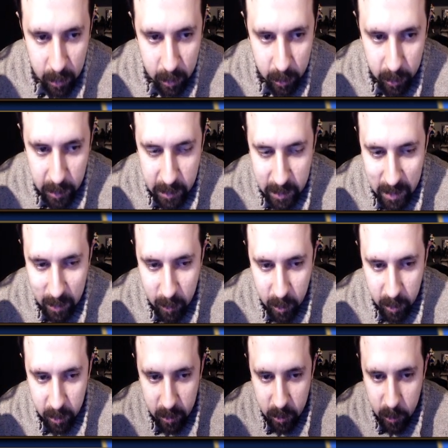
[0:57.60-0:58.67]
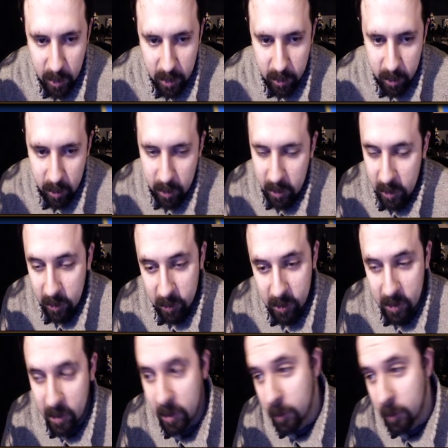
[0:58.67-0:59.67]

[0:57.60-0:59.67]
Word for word: her STMR is quite good and there's